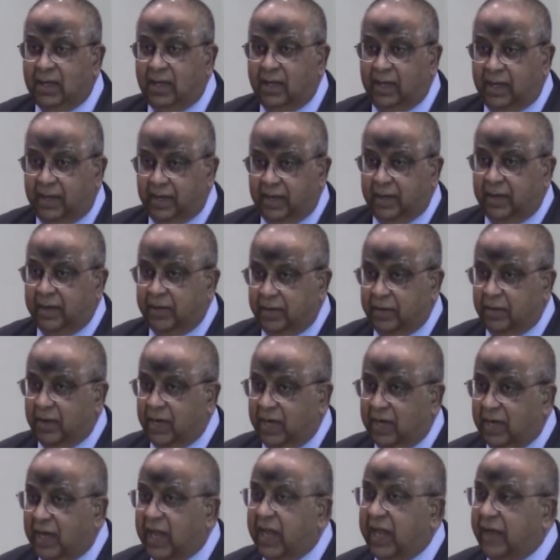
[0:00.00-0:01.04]
to
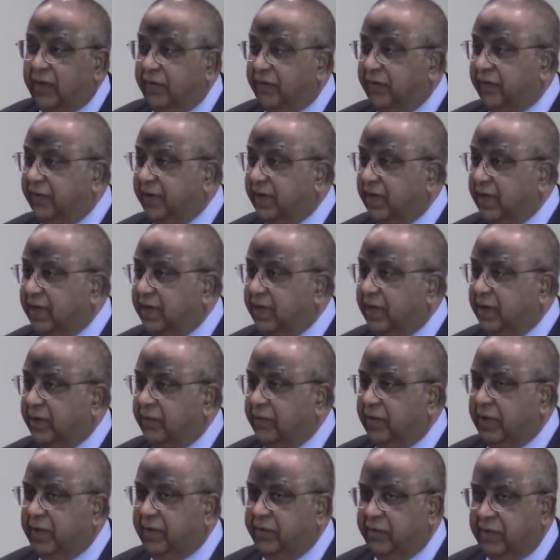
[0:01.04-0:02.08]
our lives, and
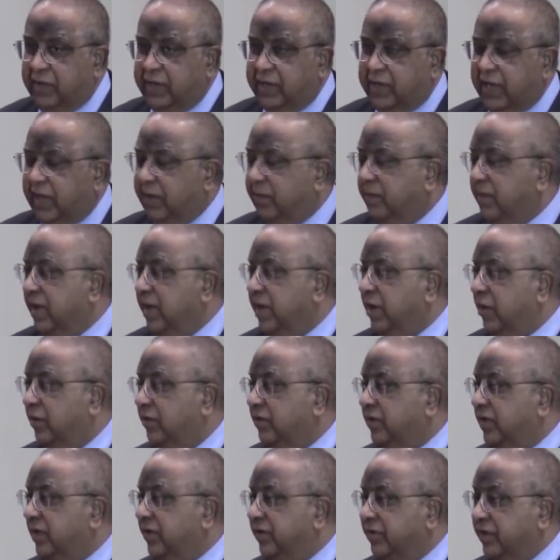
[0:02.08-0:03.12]
we take many
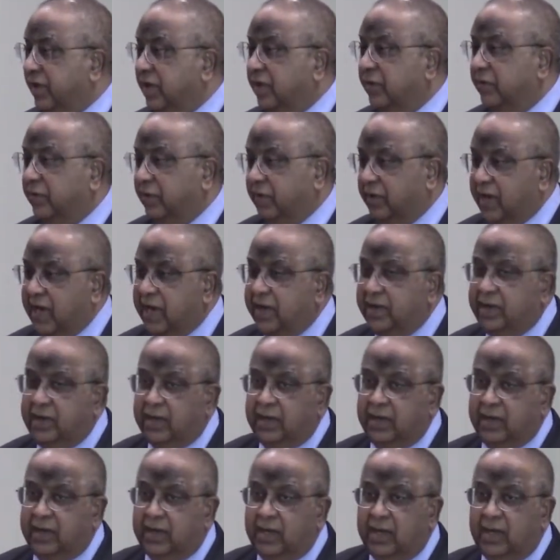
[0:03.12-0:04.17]
of these things for
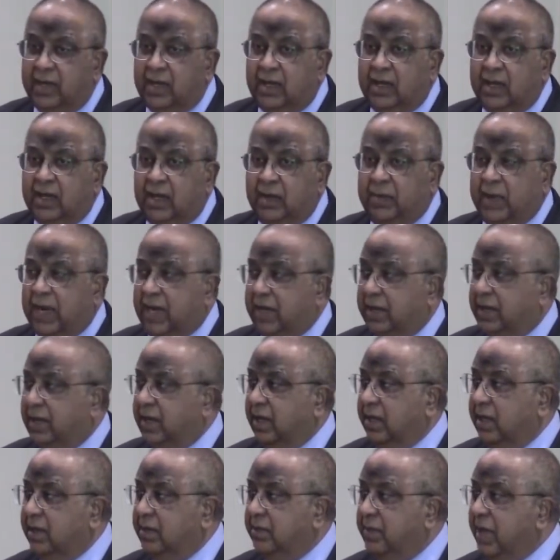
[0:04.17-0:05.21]
granted.
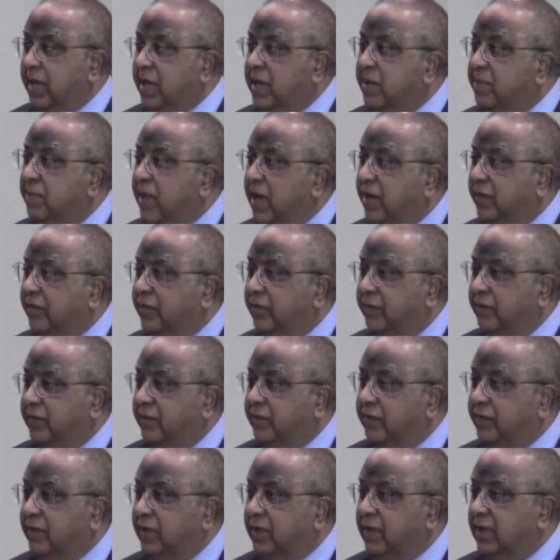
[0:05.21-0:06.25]
But in many parts of
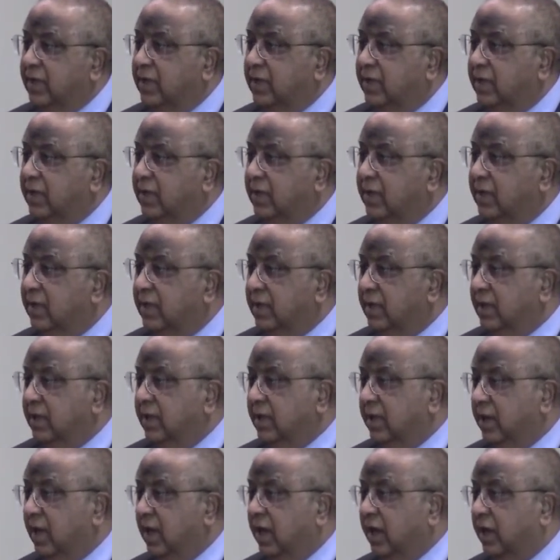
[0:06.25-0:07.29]
the world,
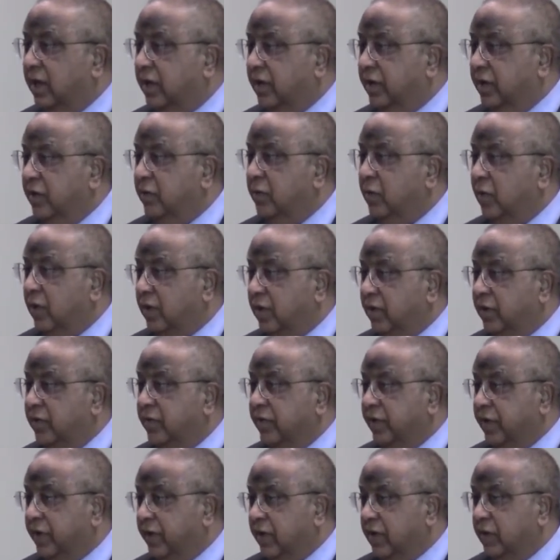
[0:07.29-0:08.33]
clean water,
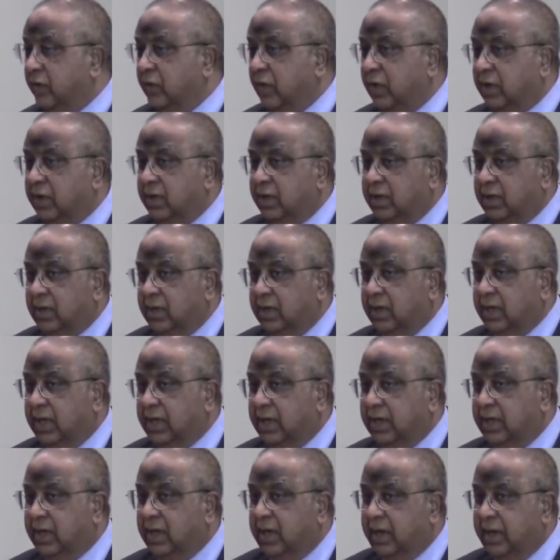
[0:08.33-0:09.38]
drinking water,
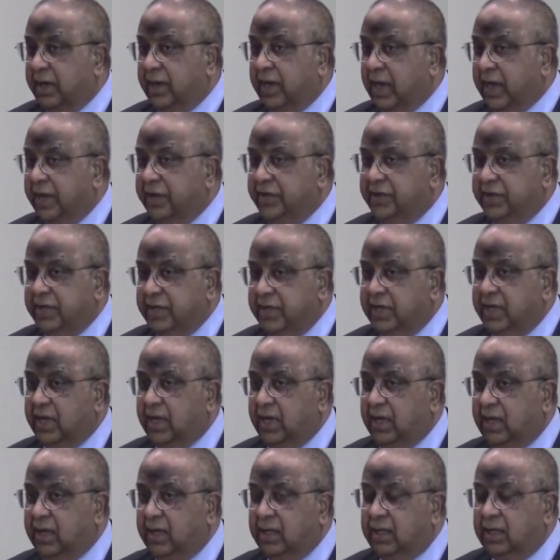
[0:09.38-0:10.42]
and hygiene
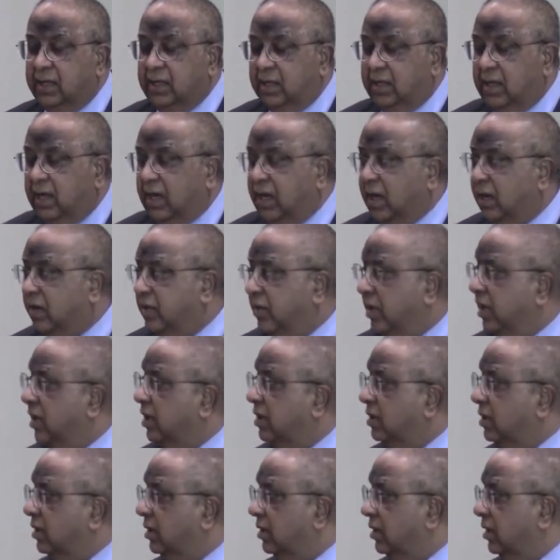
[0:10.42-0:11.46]
are
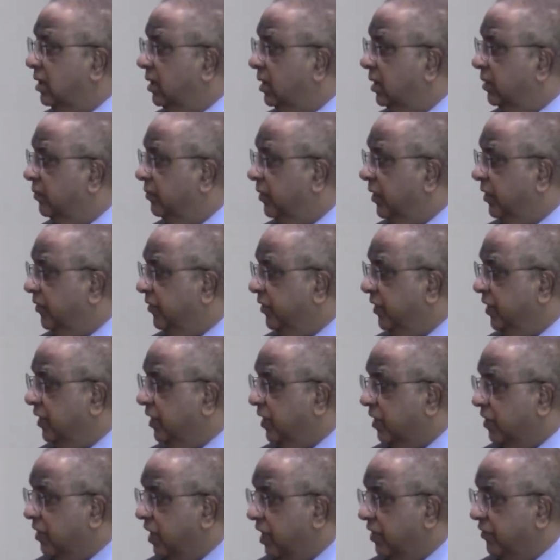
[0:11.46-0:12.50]
critical. We see
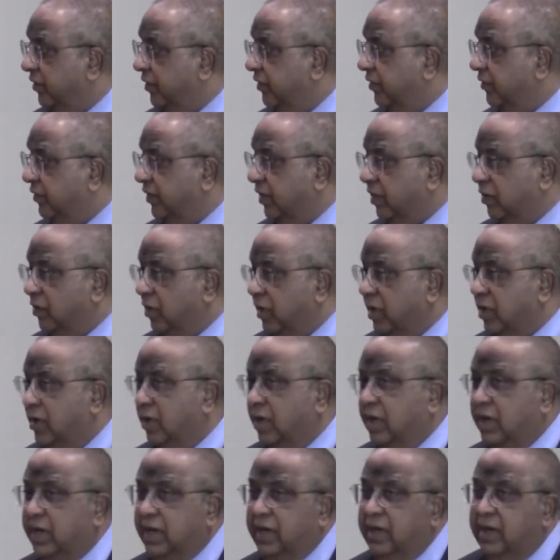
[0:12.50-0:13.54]
the crisis going
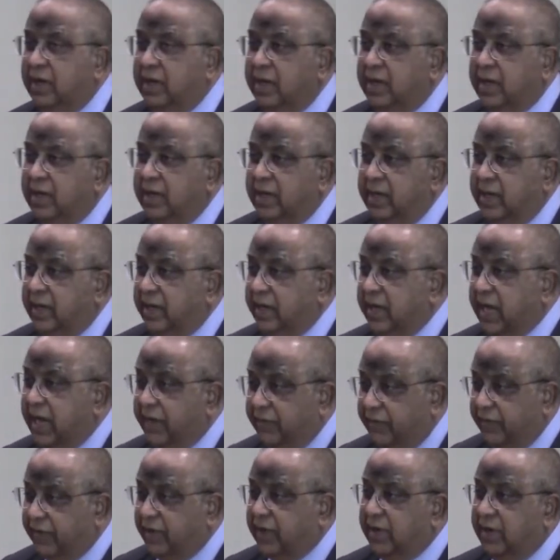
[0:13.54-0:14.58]
on in
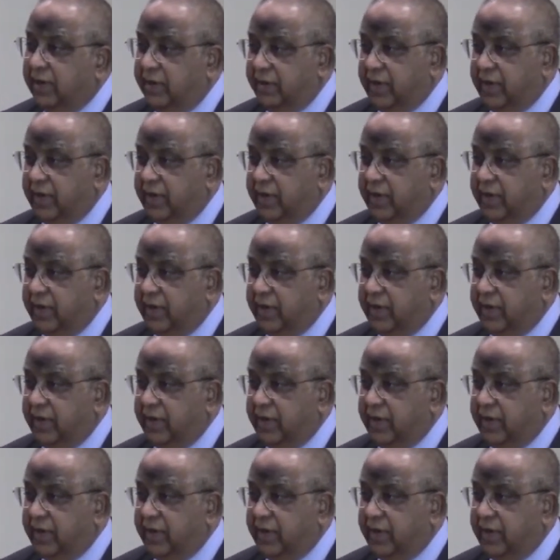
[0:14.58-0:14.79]
Africa